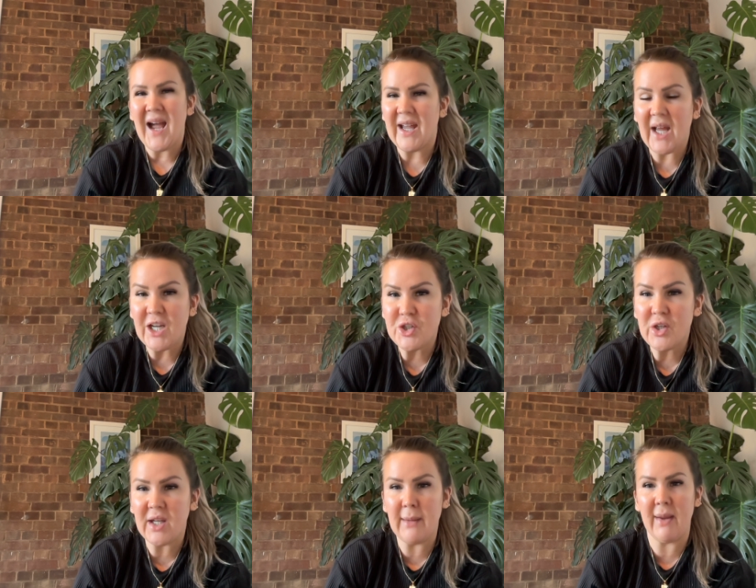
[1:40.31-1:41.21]
And as you
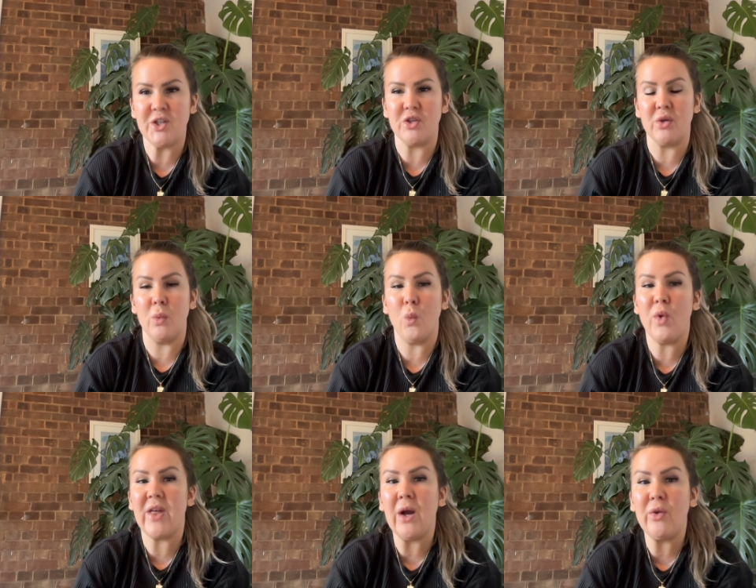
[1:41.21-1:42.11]
can imagine,
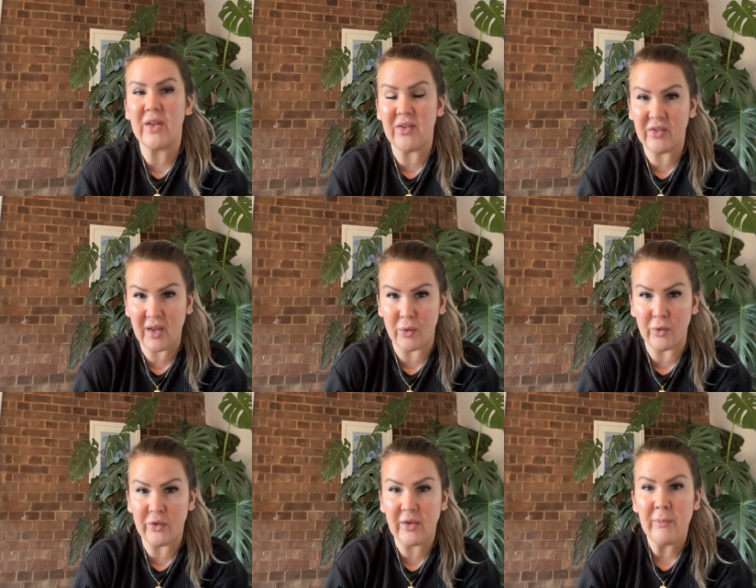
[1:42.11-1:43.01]
without these
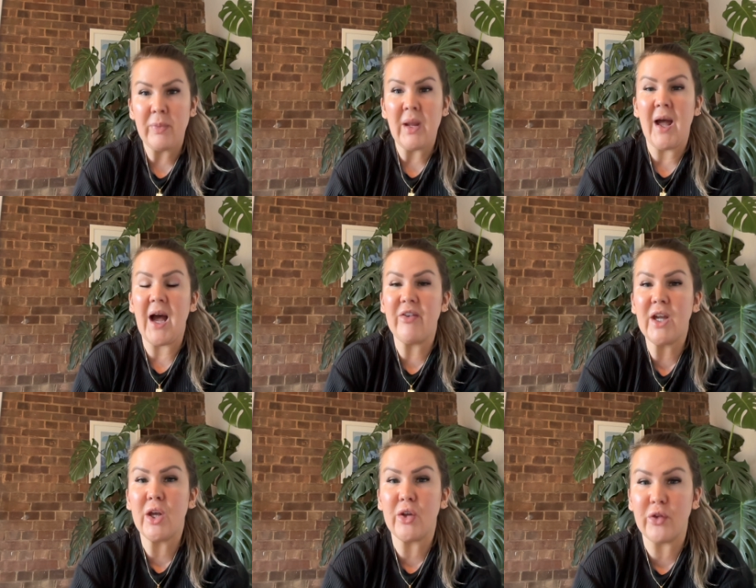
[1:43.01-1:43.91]
skills,
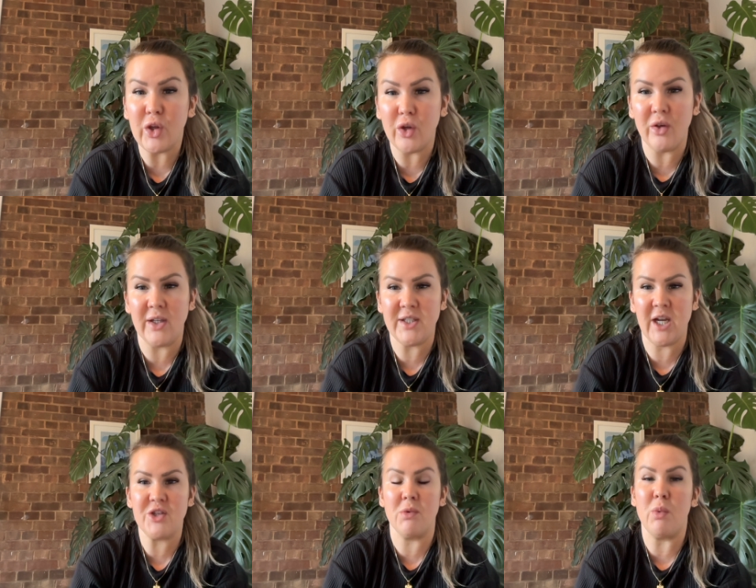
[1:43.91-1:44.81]
having a secure
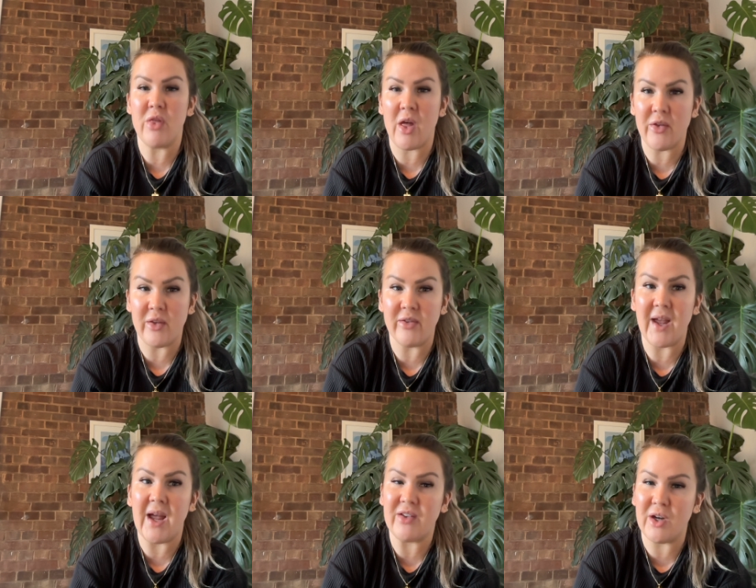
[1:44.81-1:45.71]
attachment with others
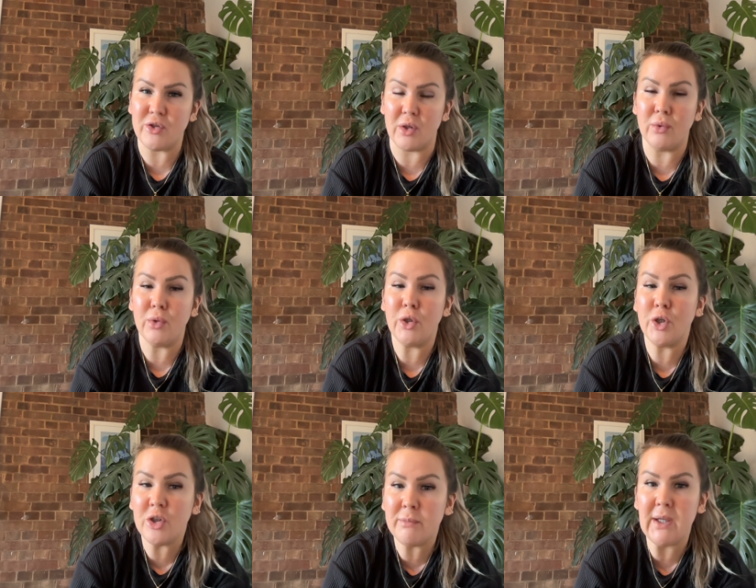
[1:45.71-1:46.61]
as an adult
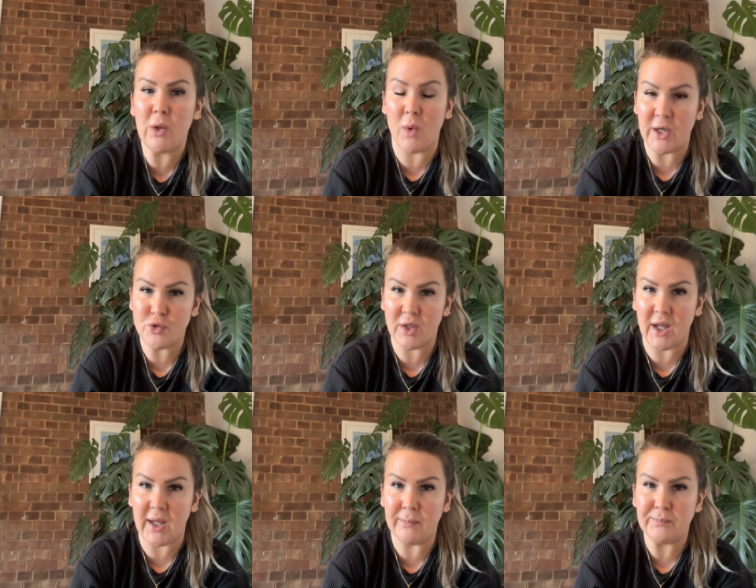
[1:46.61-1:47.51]
could be quite tricky.